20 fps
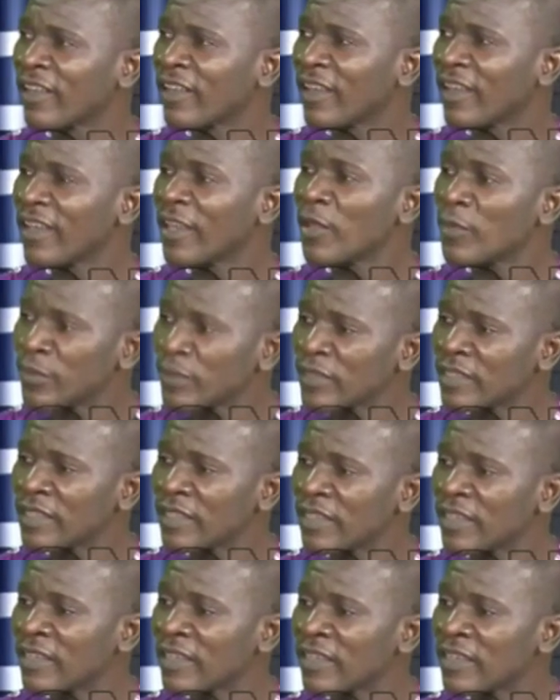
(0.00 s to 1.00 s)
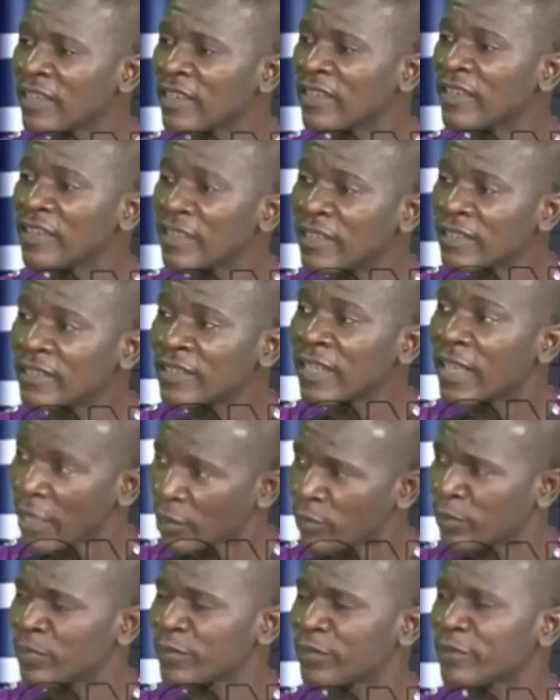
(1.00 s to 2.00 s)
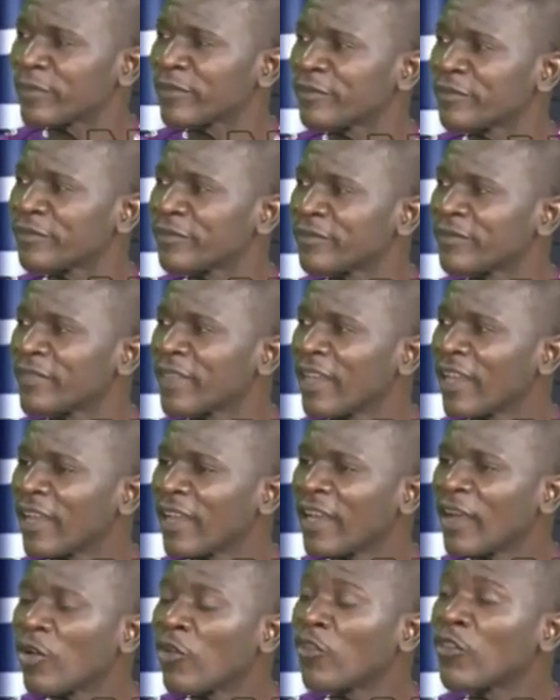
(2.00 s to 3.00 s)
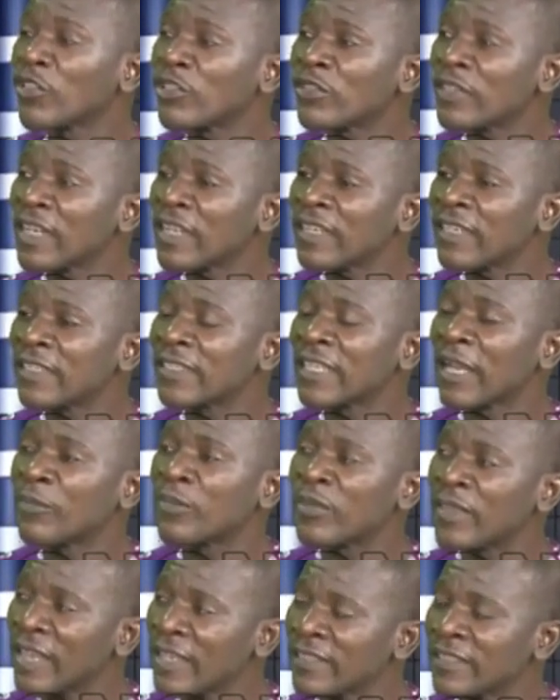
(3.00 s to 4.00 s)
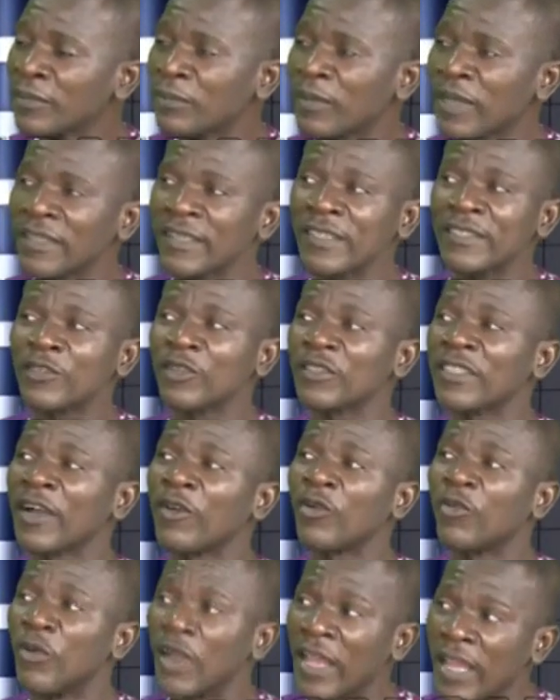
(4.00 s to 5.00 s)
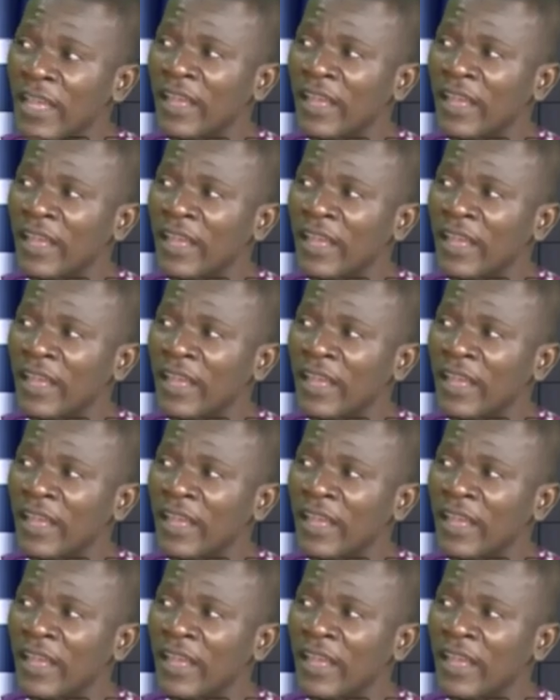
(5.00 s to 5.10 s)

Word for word: APC needs help. Unfortunately, it appears the party is not aware.